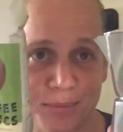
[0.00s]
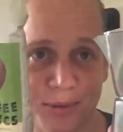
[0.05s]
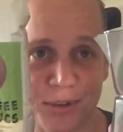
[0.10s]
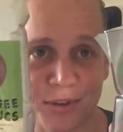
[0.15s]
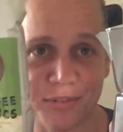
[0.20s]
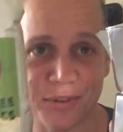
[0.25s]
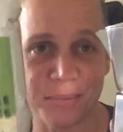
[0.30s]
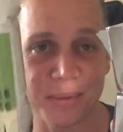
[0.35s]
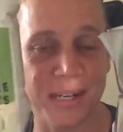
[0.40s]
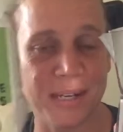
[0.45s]
so
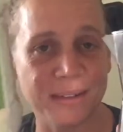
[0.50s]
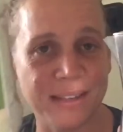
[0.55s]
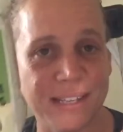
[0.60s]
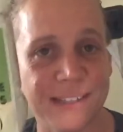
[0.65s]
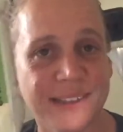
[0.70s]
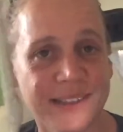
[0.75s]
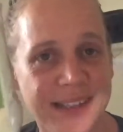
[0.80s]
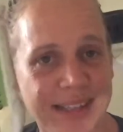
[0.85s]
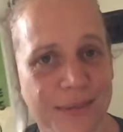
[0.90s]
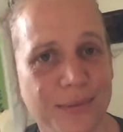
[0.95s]
if I'm gonna,
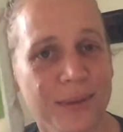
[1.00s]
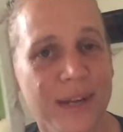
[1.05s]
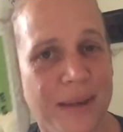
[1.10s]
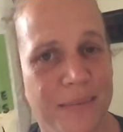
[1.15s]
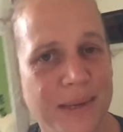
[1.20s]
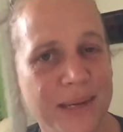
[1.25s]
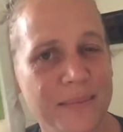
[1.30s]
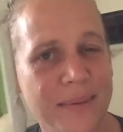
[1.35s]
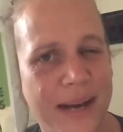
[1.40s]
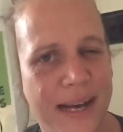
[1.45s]
this will get
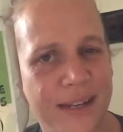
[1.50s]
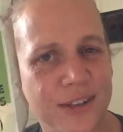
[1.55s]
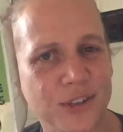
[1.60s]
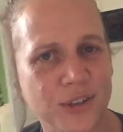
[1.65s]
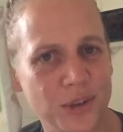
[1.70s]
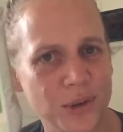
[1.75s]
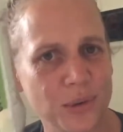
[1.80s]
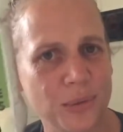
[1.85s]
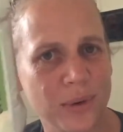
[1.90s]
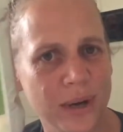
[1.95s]
me about
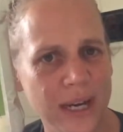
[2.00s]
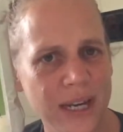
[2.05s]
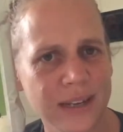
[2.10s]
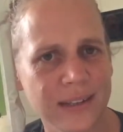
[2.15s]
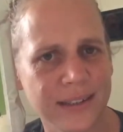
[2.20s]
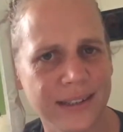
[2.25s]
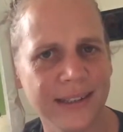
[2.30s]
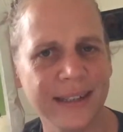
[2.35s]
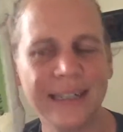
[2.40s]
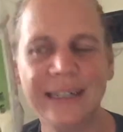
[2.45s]
2
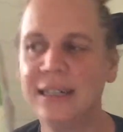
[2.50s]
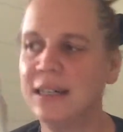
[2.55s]
weeks.